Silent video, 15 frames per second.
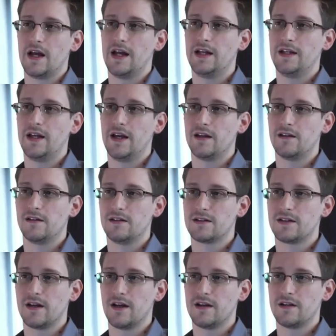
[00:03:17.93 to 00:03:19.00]
Any
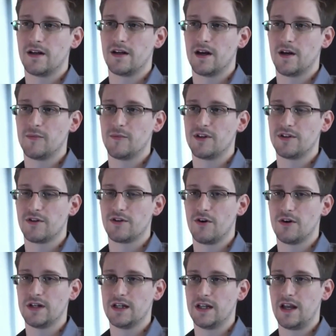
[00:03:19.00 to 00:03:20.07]
analyst at any time can
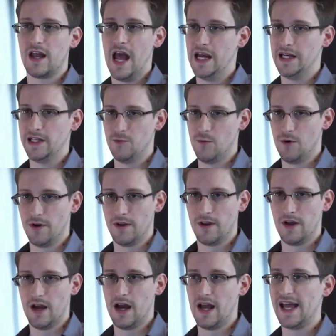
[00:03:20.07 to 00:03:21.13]
target
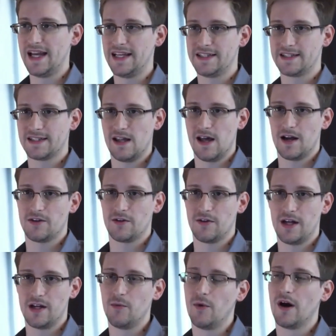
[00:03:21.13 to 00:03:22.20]
anyone, any selector,
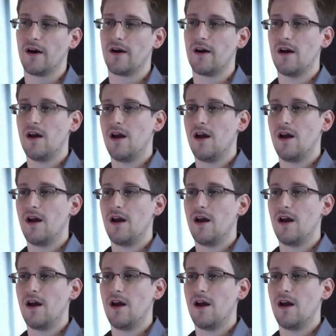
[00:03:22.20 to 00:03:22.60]
anywhere.